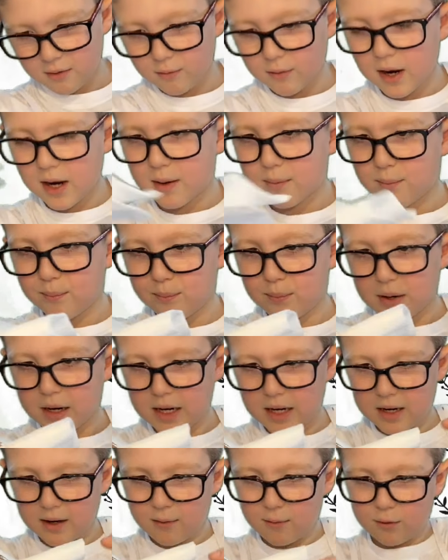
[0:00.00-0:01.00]
white
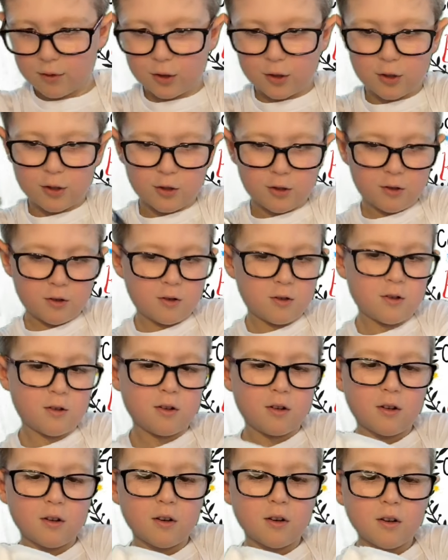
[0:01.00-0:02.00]
turn.
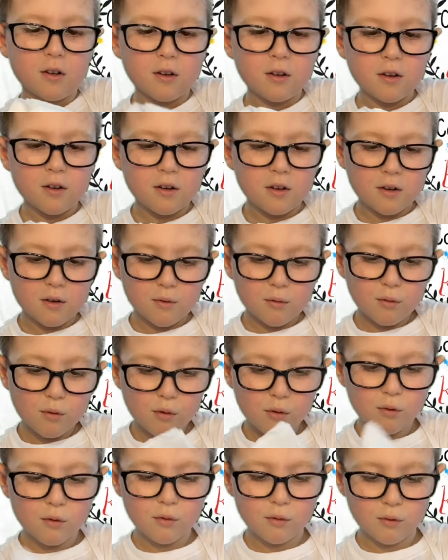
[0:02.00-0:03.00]

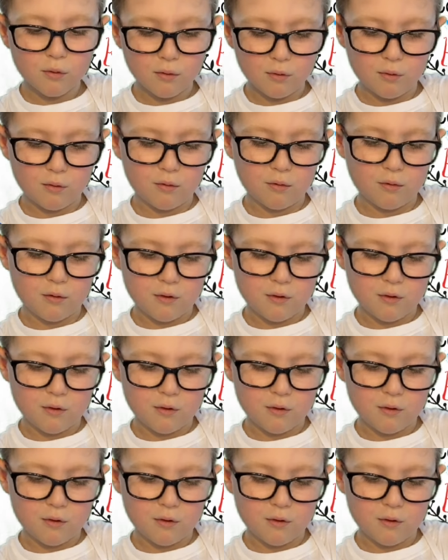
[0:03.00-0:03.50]
Ooh.